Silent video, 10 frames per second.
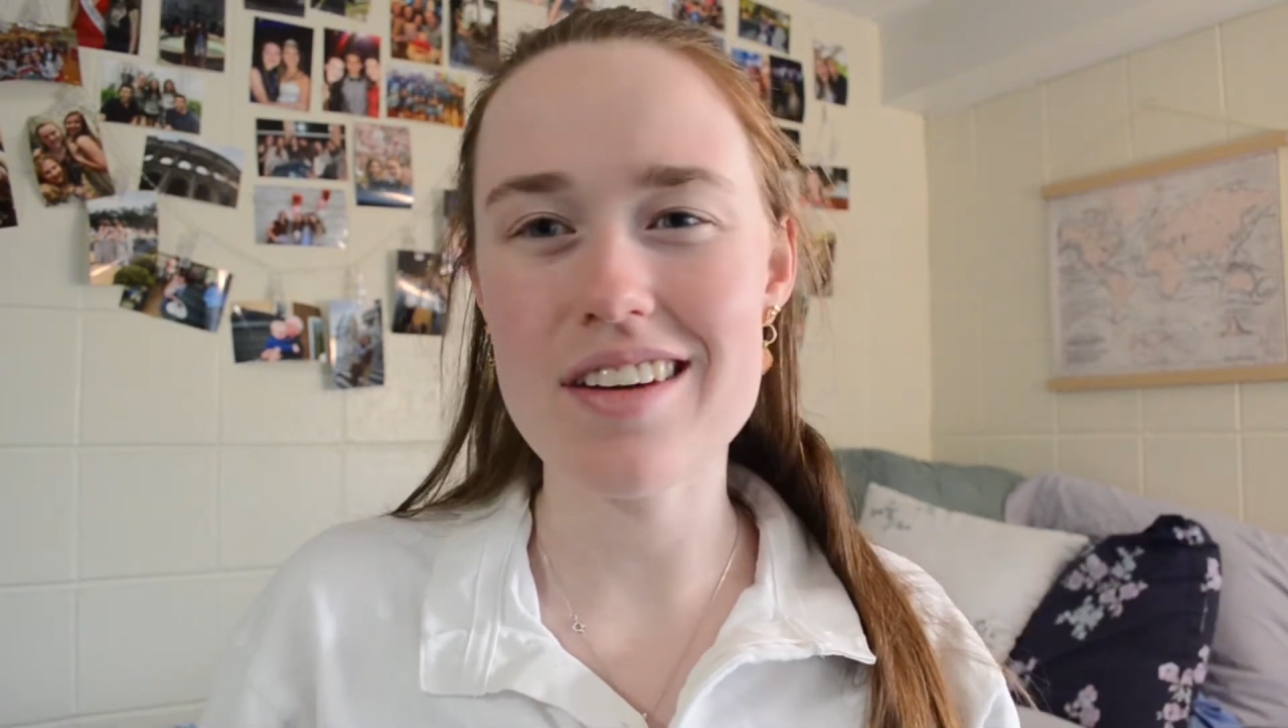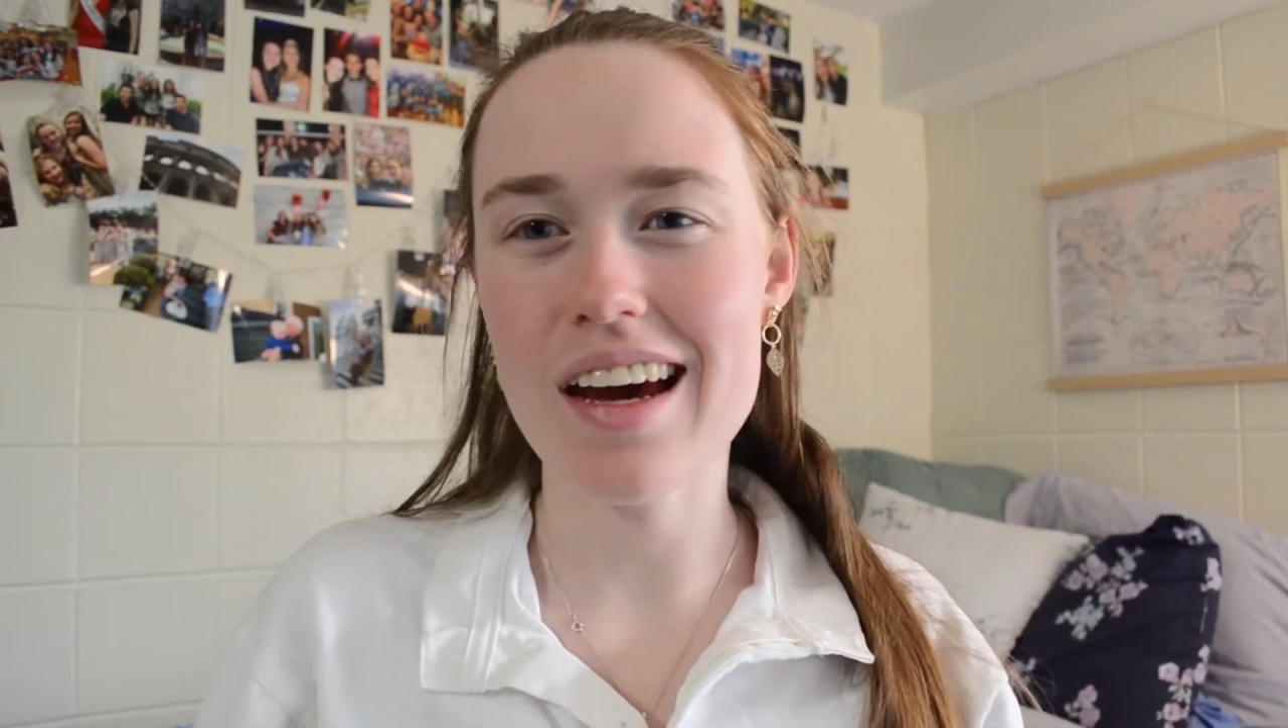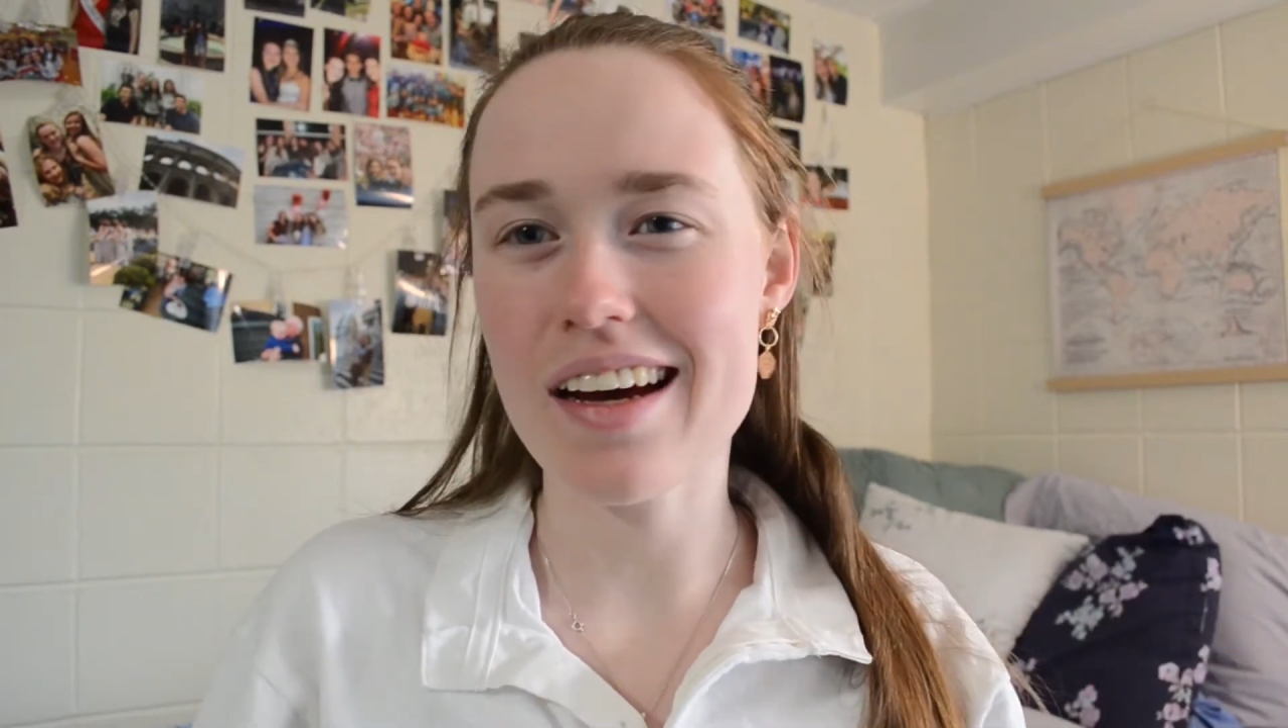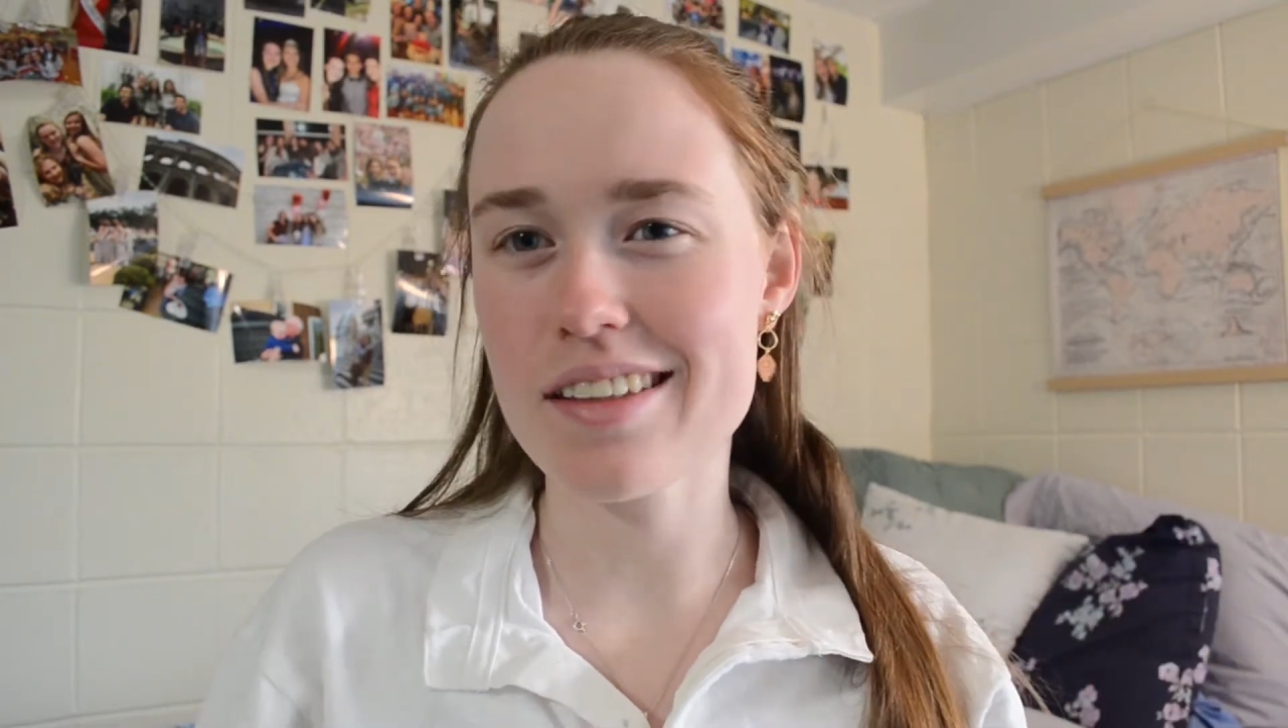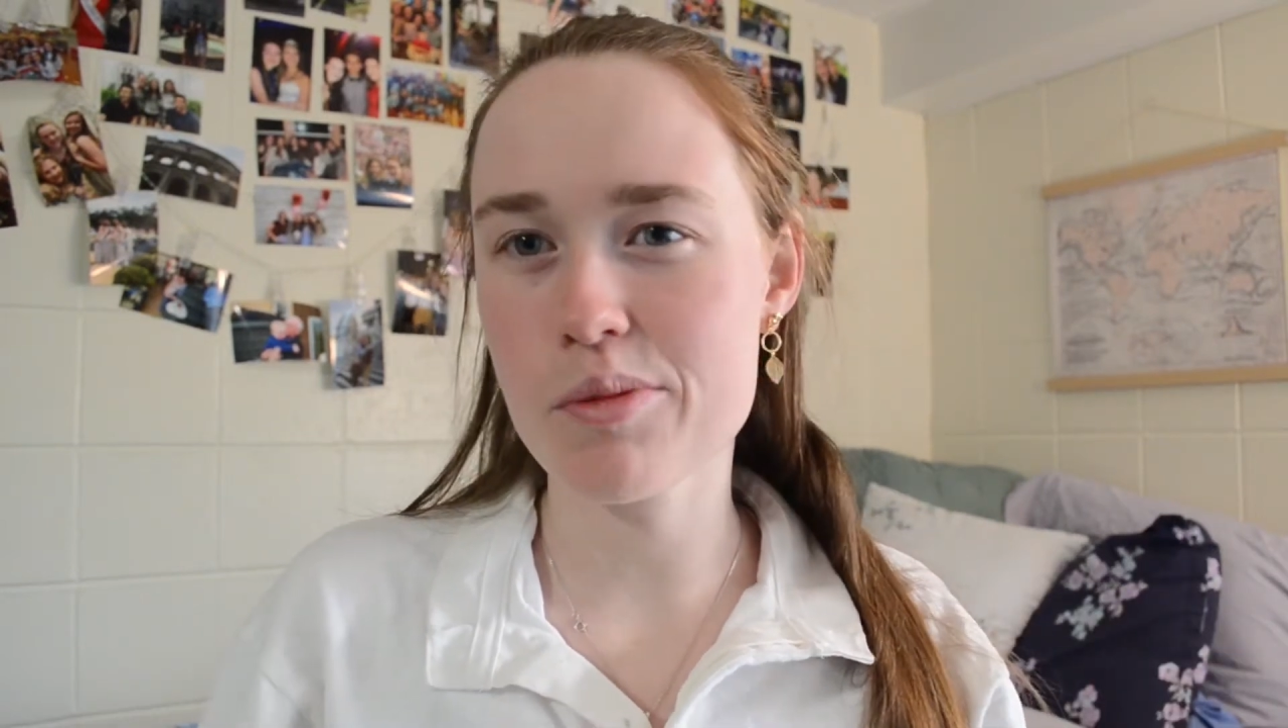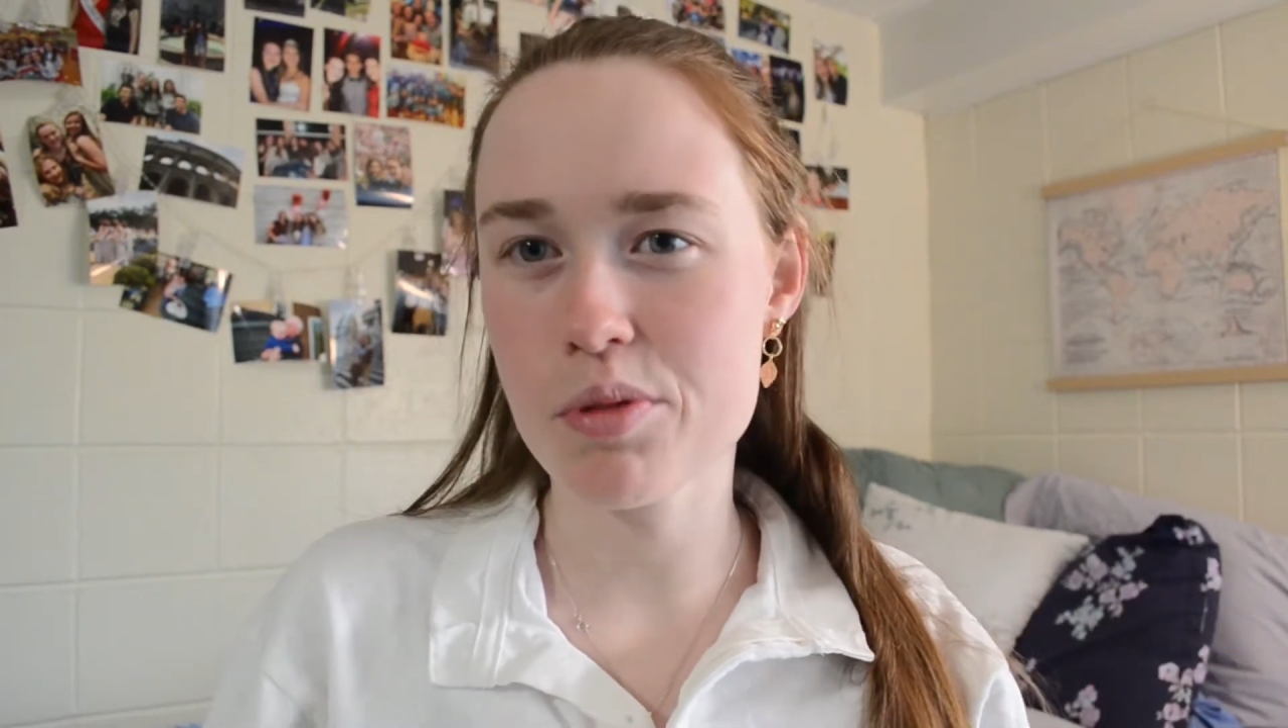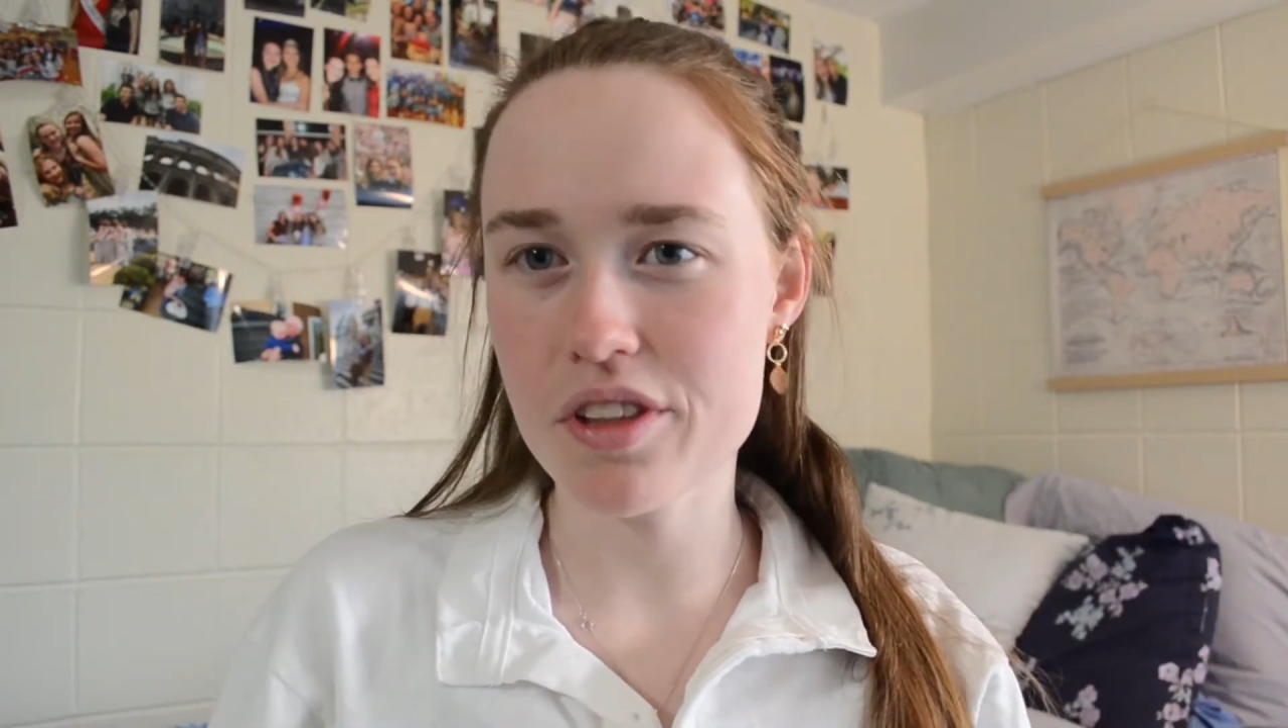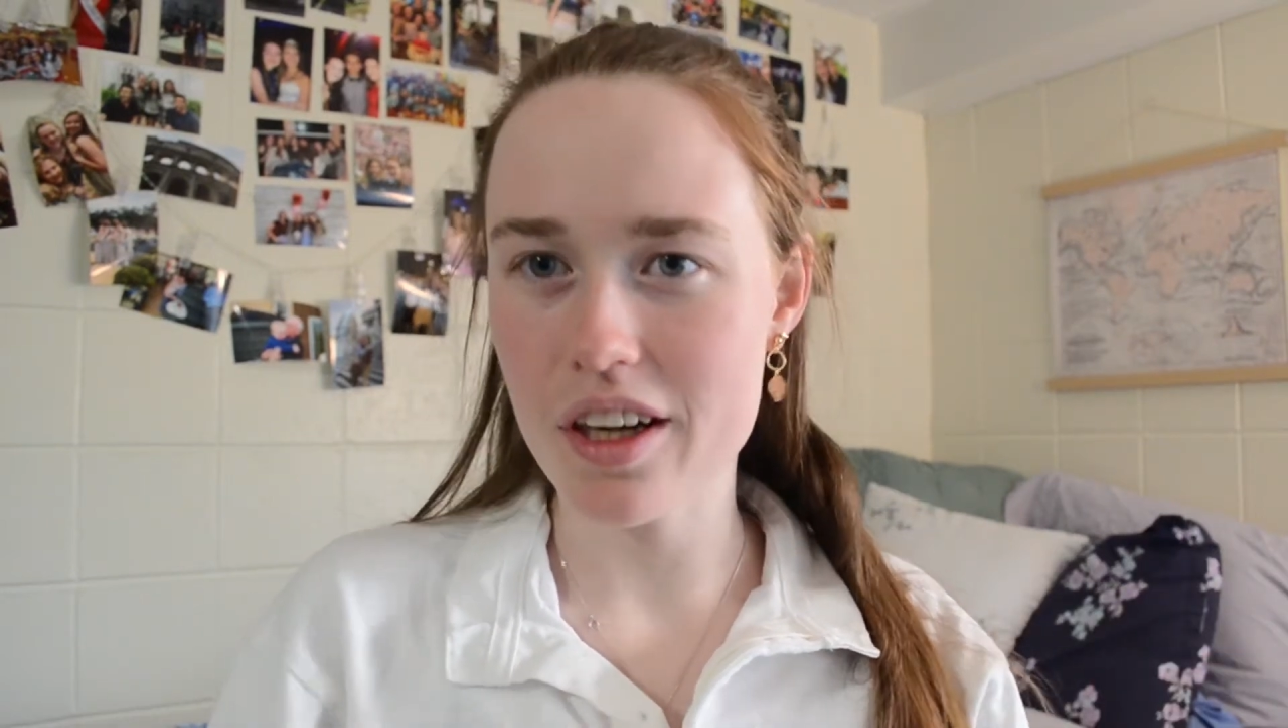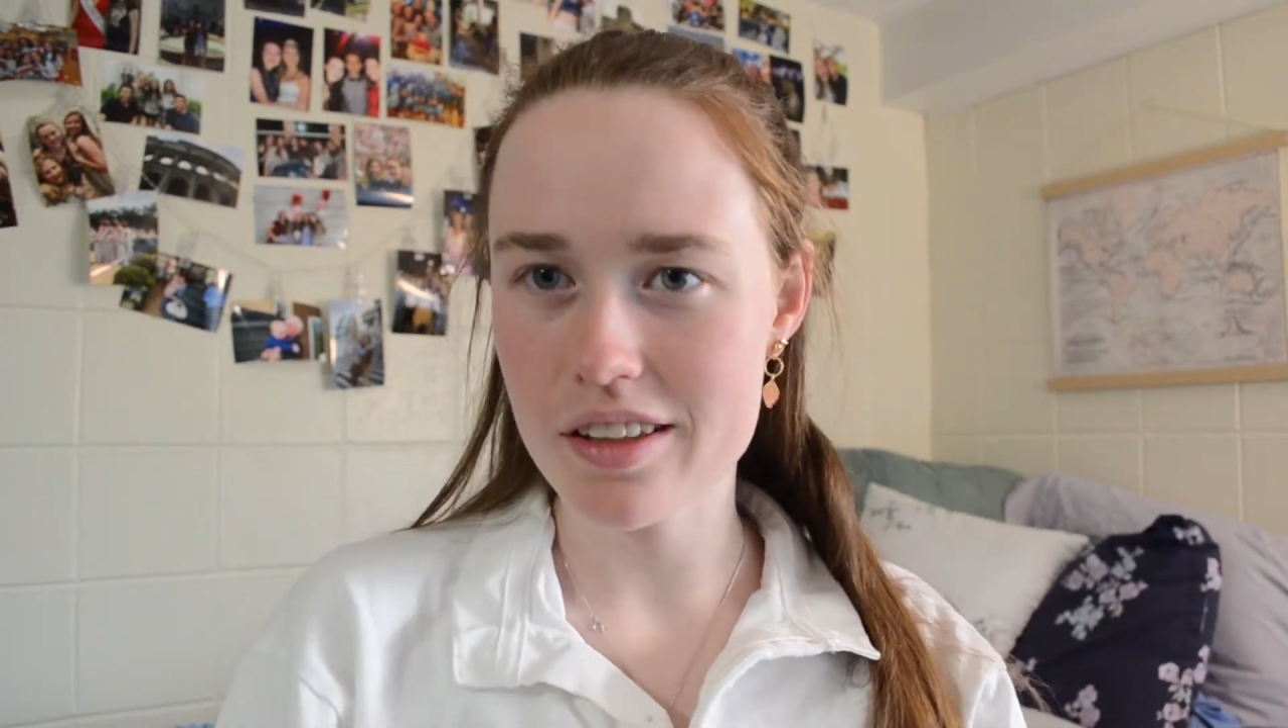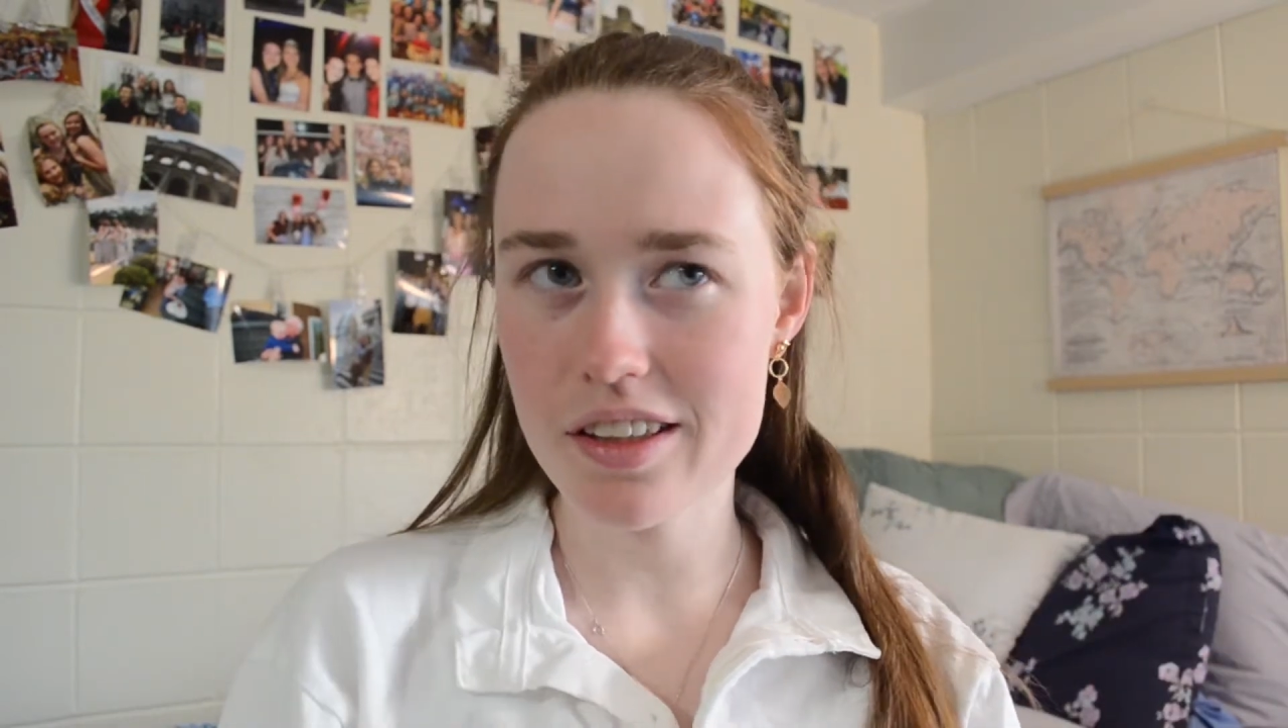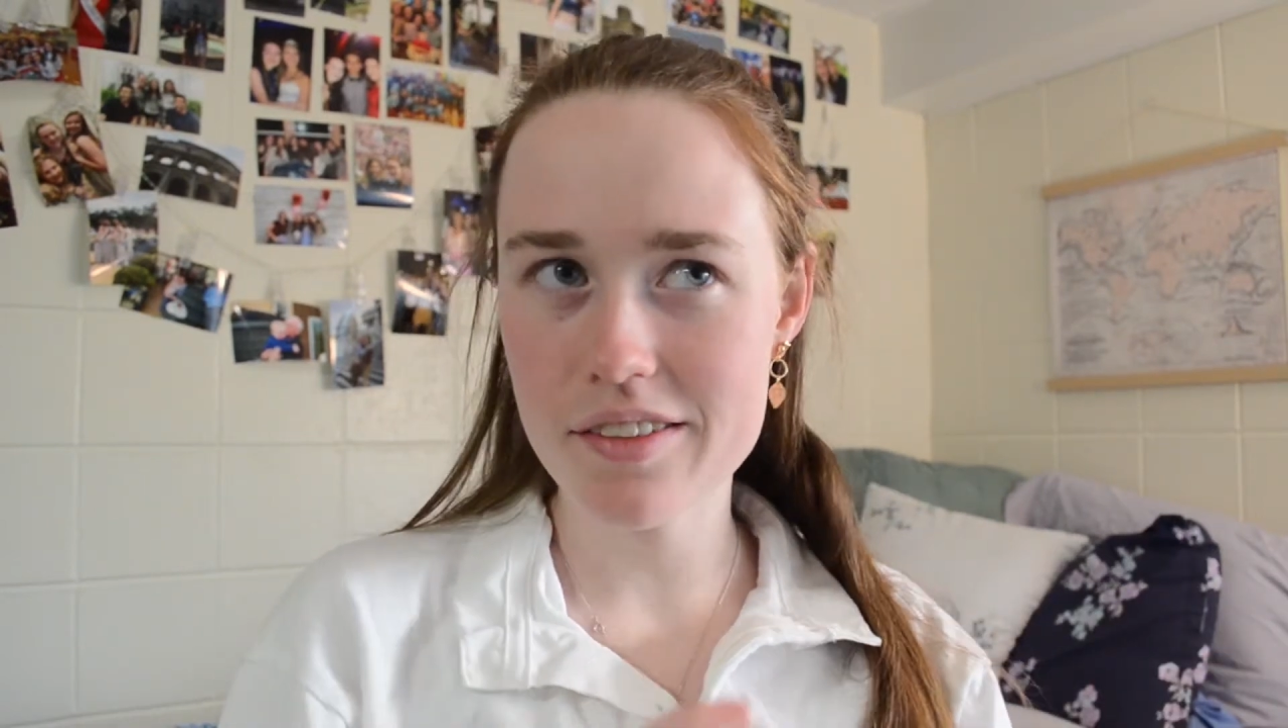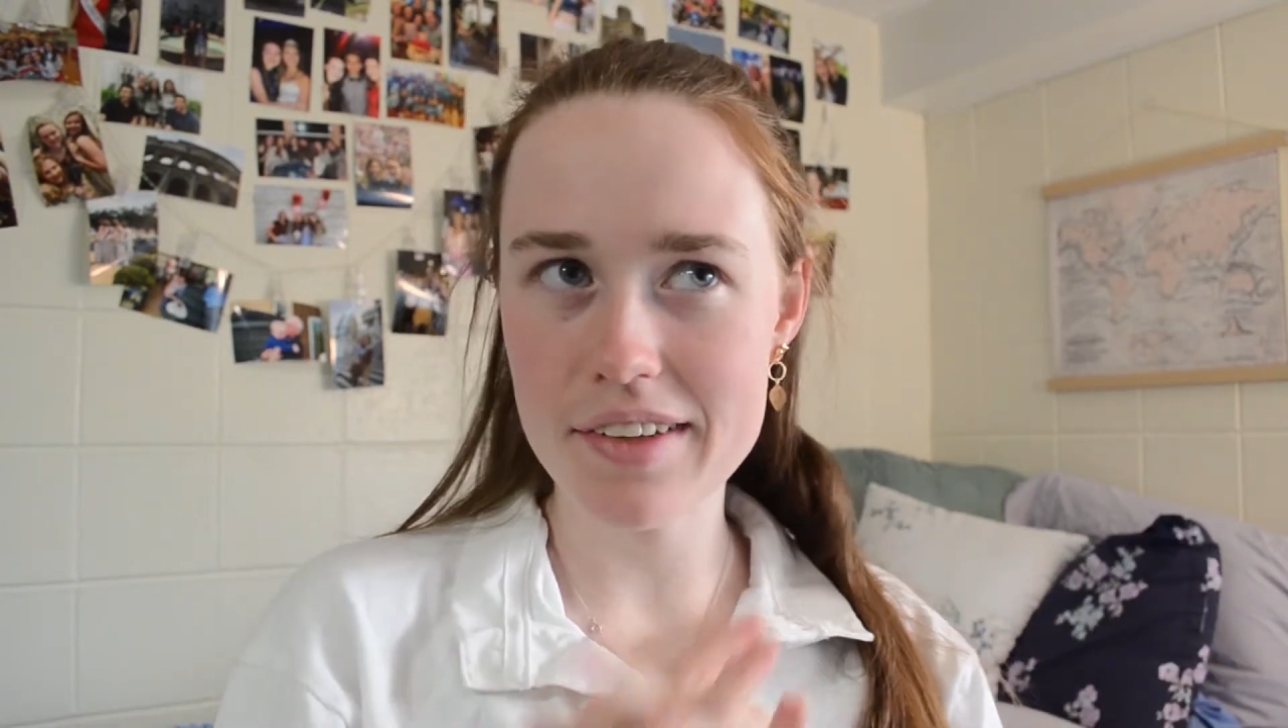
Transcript: as productive